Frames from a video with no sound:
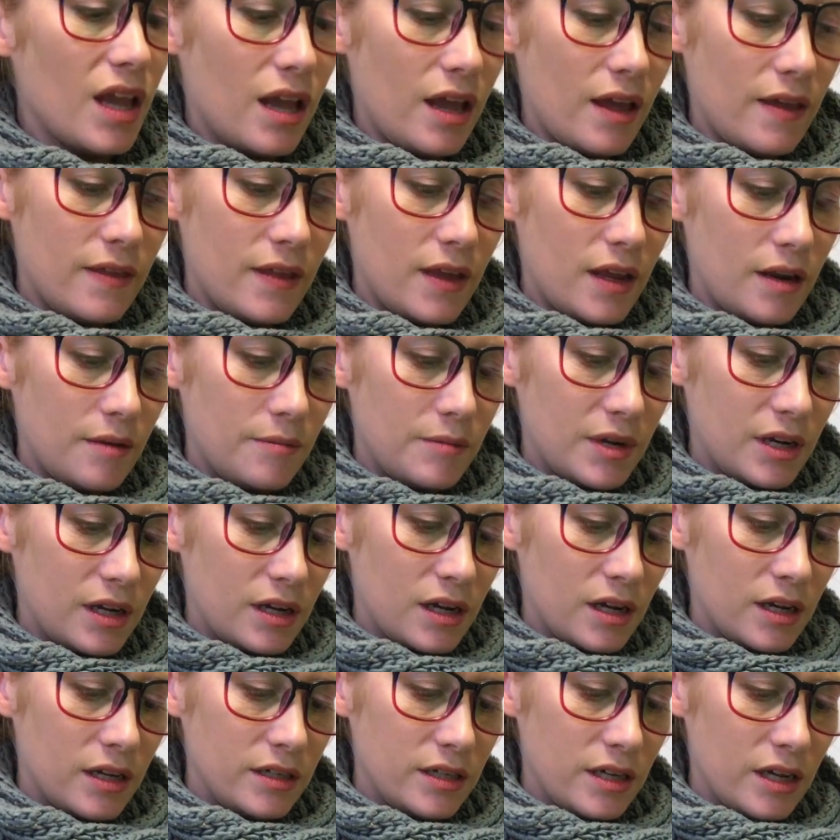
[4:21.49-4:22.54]
And then I'm going to
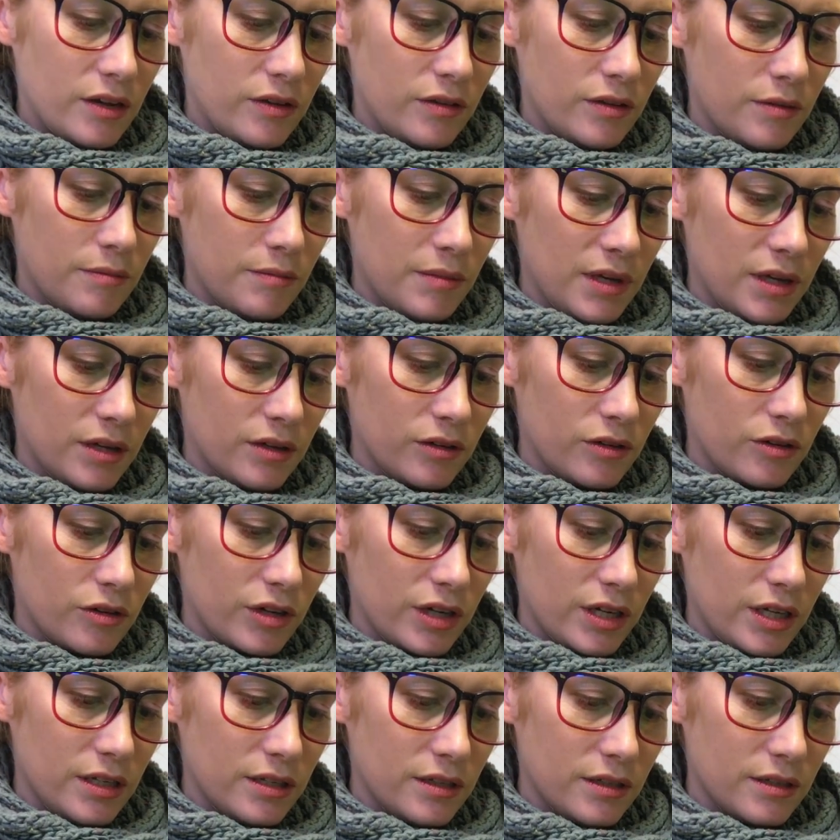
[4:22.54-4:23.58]
cut down the middle
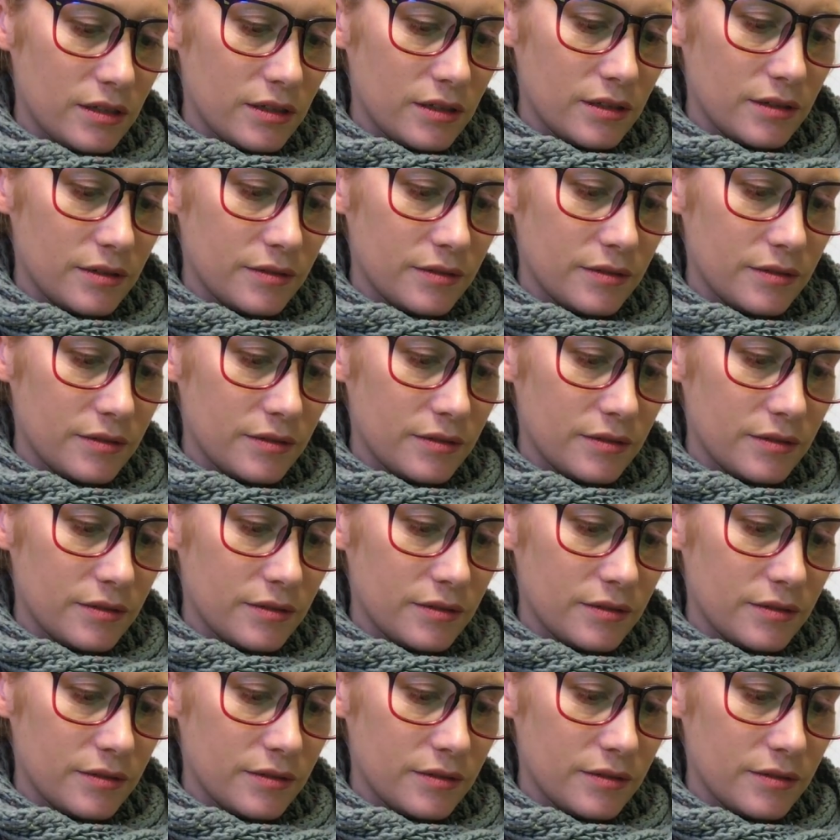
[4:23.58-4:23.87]
crease.